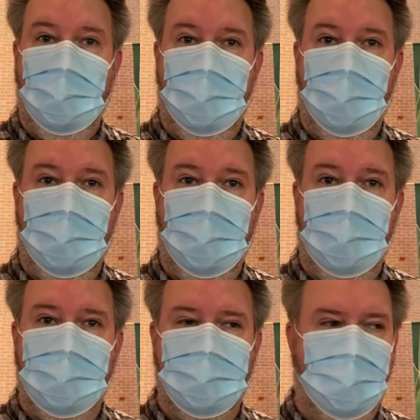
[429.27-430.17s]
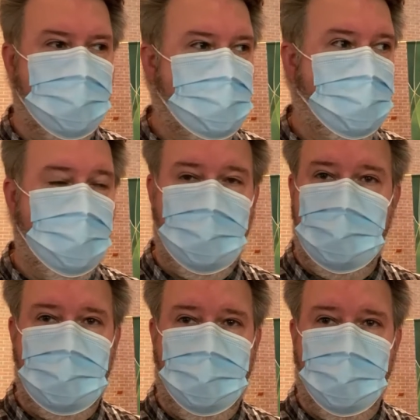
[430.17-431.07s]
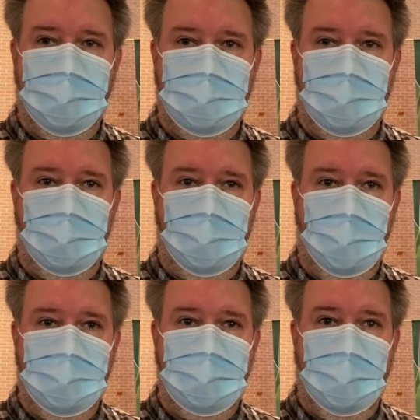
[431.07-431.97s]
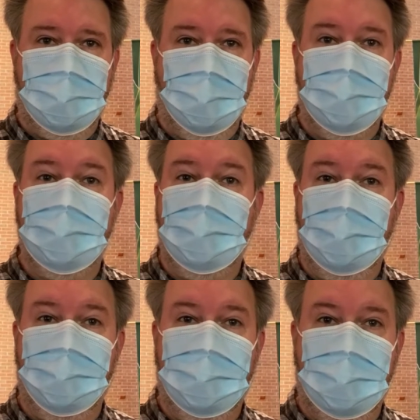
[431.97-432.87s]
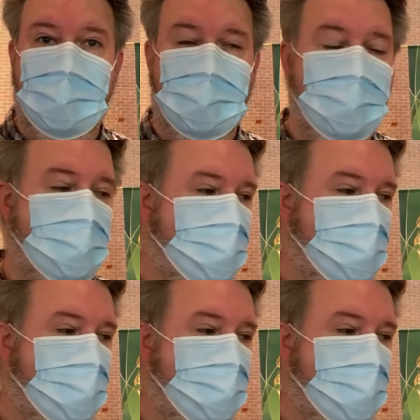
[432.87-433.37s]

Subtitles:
It's relatively easy for us to do contact tracing if needed,